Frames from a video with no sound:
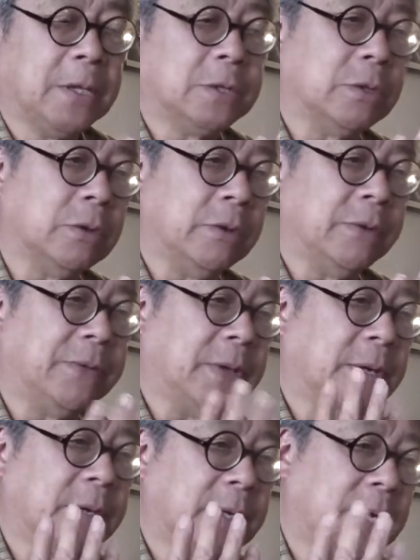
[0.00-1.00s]
So if
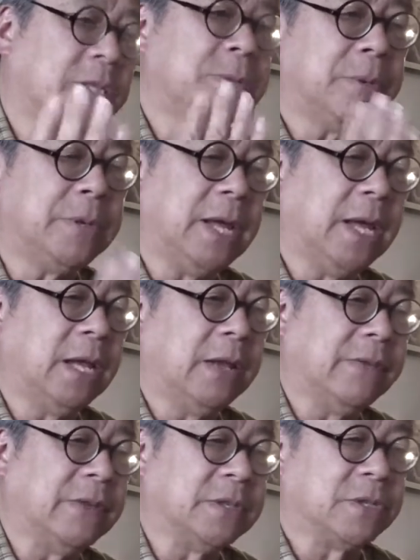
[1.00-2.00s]
the customer
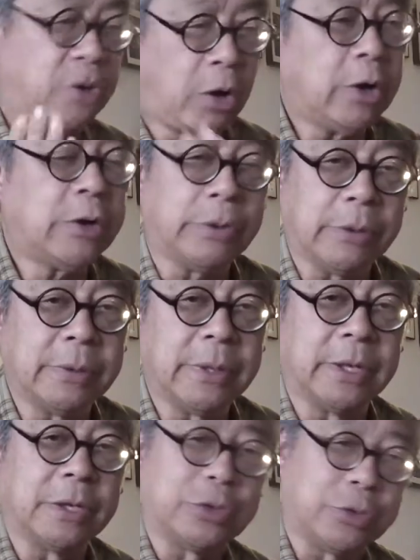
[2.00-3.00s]
negative is darker
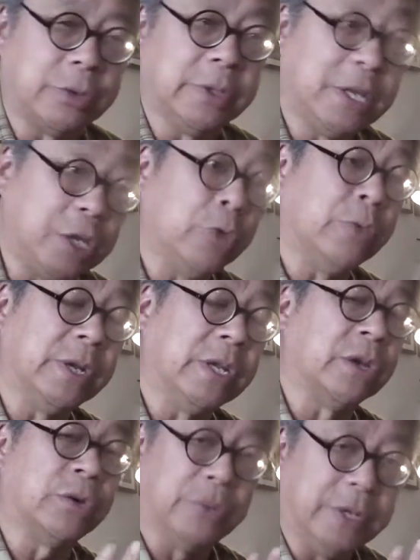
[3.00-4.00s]
than the Shirley, then you would
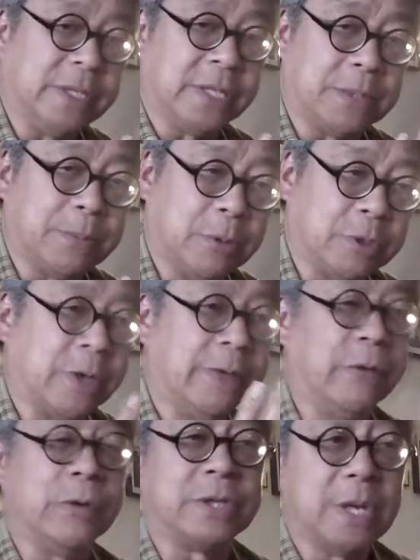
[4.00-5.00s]
increase exposure.
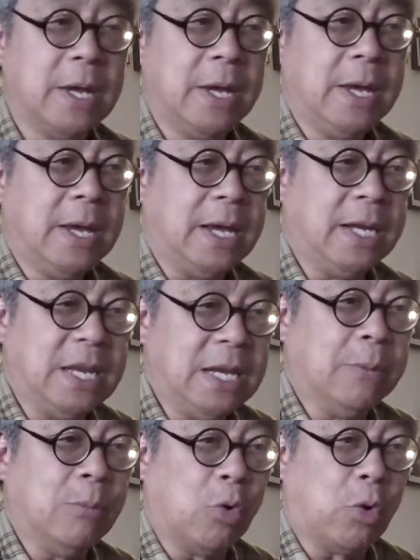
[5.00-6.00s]
If it was it
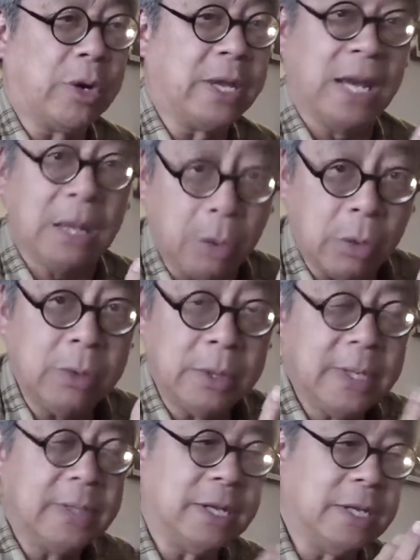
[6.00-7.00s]
needed more yellow,
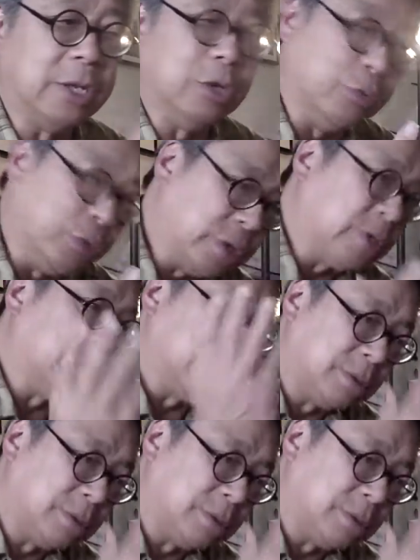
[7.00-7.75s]
then you would